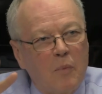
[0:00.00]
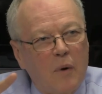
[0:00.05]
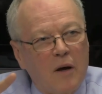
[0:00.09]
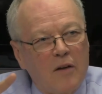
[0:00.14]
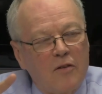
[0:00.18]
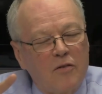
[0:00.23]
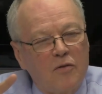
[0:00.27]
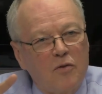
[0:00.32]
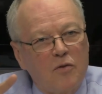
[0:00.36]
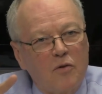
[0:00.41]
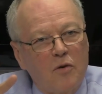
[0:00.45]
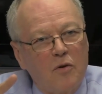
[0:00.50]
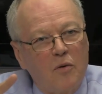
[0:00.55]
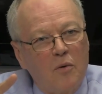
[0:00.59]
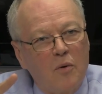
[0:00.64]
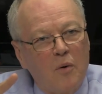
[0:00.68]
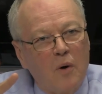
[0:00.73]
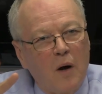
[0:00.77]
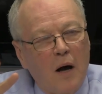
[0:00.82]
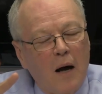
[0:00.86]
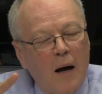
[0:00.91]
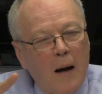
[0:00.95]
but
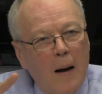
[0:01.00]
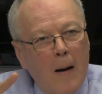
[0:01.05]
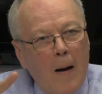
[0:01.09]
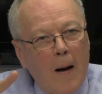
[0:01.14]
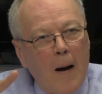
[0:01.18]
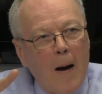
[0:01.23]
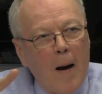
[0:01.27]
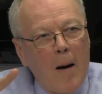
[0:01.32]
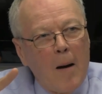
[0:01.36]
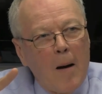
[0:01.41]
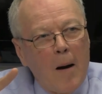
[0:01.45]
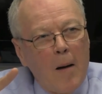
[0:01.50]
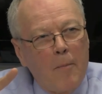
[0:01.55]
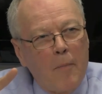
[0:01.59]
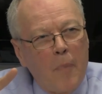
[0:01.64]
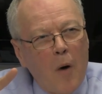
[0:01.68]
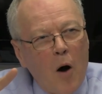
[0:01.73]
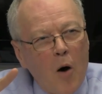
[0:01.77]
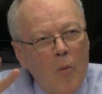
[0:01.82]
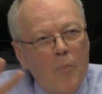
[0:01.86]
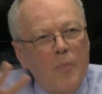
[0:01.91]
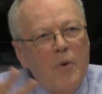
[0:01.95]
through
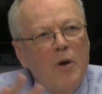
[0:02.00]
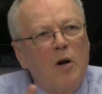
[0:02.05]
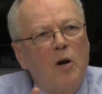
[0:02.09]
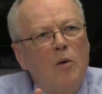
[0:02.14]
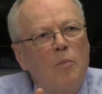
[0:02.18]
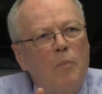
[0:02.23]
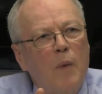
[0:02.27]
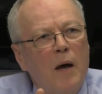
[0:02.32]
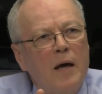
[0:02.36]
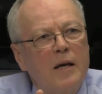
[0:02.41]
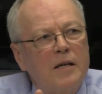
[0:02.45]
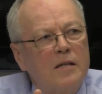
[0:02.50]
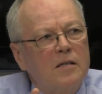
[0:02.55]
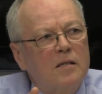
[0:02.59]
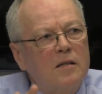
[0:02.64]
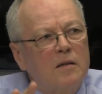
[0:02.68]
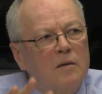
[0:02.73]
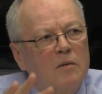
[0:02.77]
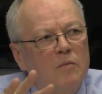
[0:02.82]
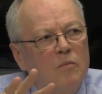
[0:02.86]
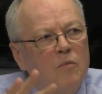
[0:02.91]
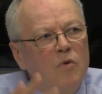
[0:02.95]
popular-based
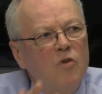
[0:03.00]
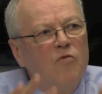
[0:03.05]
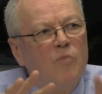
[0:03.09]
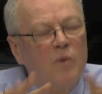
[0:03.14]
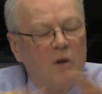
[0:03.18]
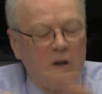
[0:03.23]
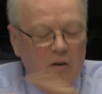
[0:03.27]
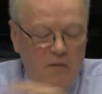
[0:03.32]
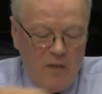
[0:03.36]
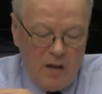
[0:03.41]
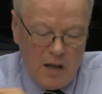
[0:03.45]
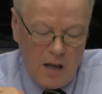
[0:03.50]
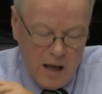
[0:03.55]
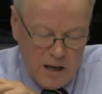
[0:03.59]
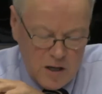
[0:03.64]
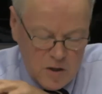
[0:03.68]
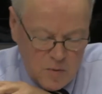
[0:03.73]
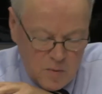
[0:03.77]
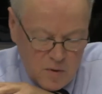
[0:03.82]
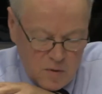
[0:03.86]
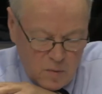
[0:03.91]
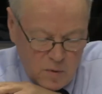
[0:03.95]
movement of
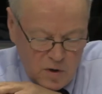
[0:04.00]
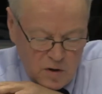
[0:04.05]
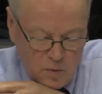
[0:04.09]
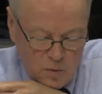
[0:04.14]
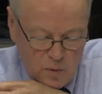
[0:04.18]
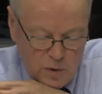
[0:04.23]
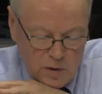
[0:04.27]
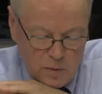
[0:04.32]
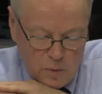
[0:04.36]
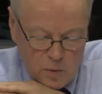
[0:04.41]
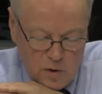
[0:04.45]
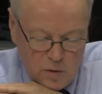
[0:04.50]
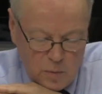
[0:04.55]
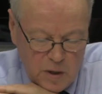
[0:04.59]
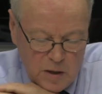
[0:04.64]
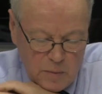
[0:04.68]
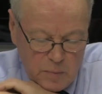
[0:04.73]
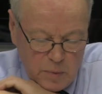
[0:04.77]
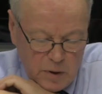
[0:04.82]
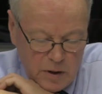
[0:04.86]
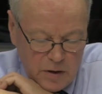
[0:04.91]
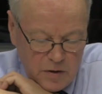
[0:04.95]
engagement with
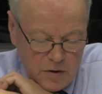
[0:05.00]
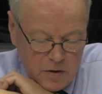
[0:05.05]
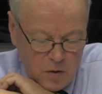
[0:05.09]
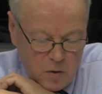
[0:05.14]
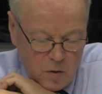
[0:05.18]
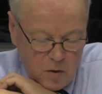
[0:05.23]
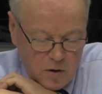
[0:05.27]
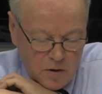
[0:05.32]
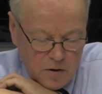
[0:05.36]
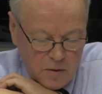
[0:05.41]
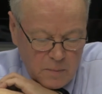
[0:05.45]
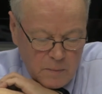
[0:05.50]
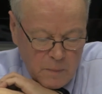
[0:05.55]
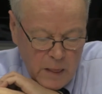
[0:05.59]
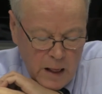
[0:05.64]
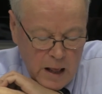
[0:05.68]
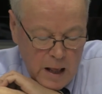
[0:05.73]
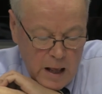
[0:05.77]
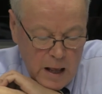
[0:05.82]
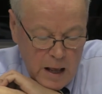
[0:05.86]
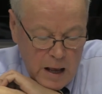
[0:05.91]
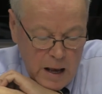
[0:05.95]
people in
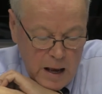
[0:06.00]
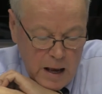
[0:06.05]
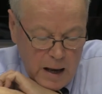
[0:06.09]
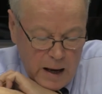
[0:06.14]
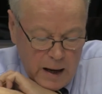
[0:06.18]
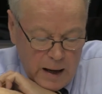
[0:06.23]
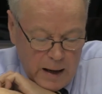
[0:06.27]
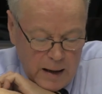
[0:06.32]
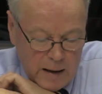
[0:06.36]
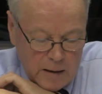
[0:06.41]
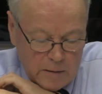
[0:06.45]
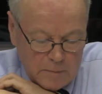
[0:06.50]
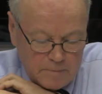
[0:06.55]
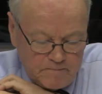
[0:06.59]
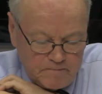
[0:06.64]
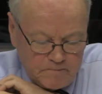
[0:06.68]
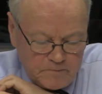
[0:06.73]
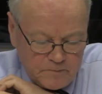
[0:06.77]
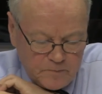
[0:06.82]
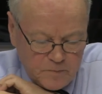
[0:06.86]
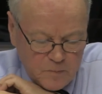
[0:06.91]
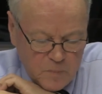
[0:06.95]
the
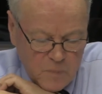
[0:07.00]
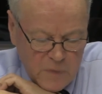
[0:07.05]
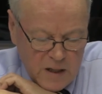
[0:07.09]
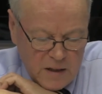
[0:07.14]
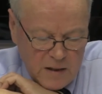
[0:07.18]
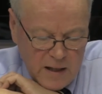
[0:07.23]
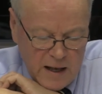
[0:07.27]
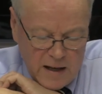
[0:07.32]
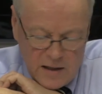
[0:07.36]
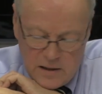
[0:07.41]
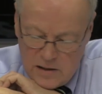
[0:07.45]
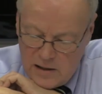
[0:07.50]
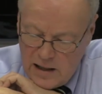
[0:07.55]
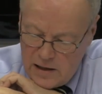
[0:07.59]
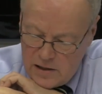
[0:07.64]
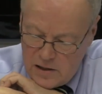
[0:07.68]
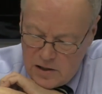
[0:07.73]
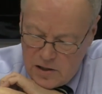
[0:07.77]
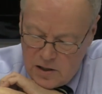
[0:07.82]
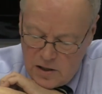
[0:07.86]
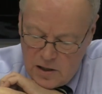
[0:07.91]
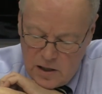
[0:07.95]
North.
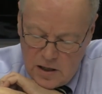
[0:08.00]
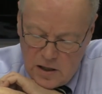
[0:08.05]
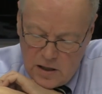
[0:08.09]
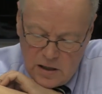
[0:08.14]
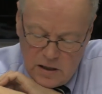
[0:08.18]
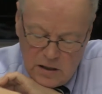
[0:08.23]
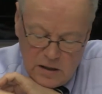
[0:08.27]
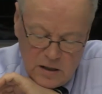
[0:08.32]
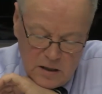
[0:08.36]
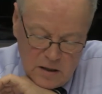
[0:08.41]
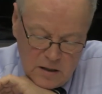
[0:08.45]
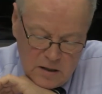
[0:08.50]
That's the